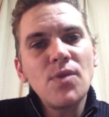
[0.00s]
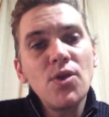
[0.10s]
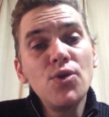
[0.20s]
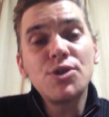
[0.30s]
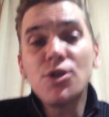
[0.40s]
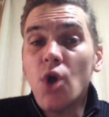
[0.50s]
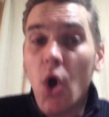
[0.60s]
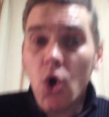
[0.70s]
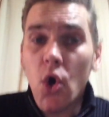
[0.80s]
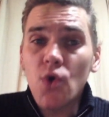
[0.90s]
you should
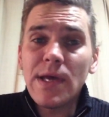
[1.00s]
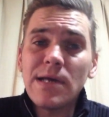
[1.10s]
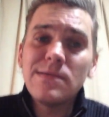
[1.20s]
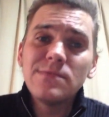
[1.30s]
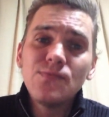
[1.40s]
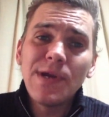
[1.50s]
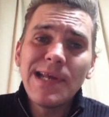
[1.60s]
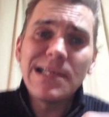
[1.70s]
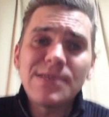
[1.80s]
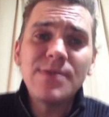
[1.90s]
know that where you
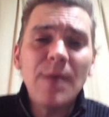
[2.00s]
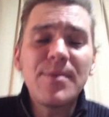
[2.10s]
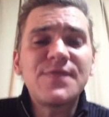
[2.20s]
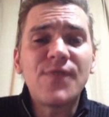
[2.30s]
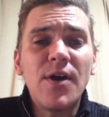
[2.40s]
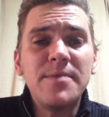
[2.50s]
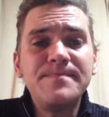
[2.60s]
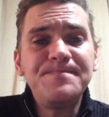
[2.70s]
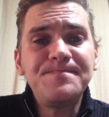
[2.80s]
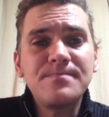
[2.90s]
get your numbers
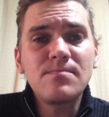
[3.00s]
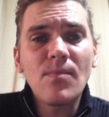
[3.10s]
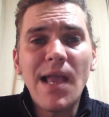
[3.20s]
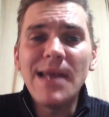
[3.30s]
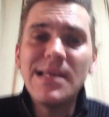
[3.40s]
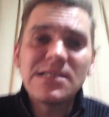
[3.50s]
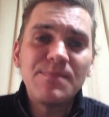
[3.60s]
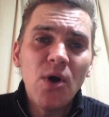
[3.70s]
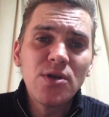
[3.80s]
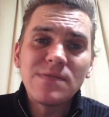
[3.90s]
from and these
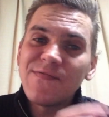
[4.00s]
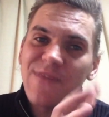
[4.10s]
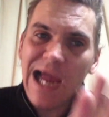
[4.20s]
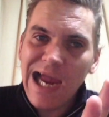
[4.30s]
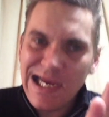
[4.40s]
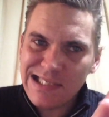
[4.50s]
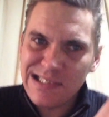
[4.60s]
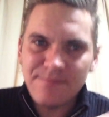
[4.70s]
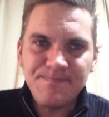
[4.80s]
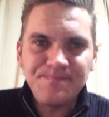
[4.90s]
supposed facts